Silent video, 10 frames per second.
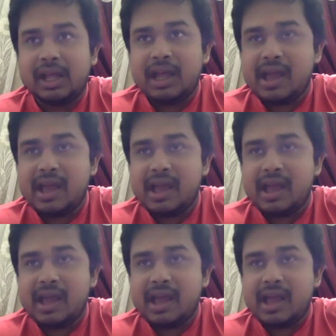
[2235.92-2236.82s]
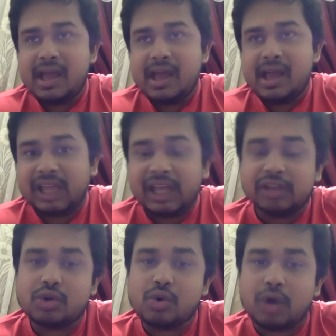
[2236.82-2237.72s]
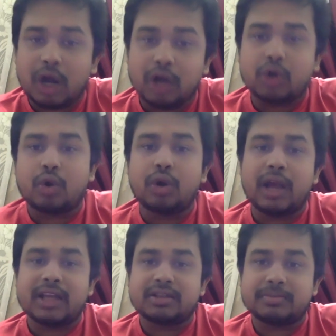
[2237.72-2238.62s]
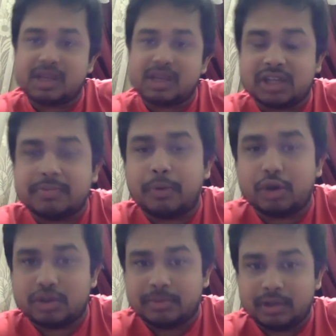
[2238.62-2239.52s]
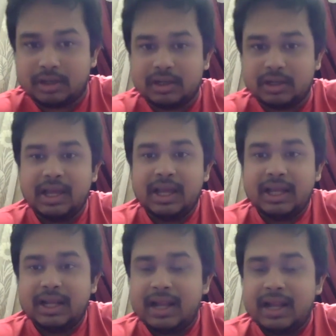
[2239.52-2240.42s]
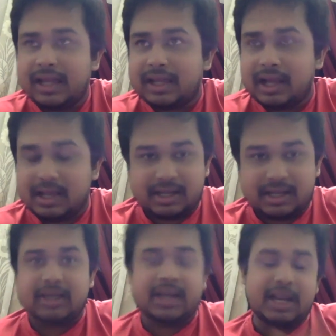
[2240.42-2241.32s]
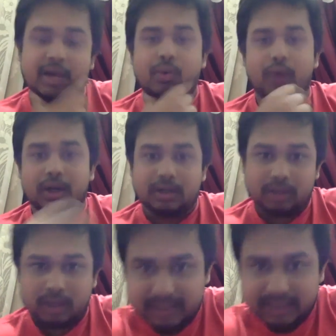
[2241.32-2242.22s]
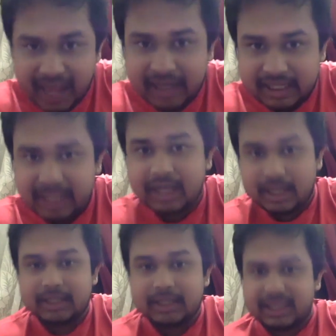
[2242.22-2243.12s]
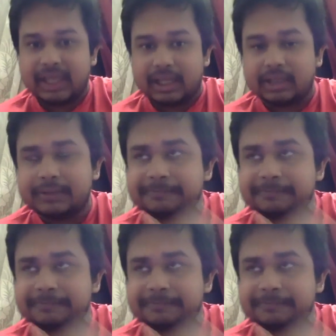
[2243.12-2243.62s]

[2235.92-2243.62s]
and things to control as much as possible. Like I can tell you one tactical thing.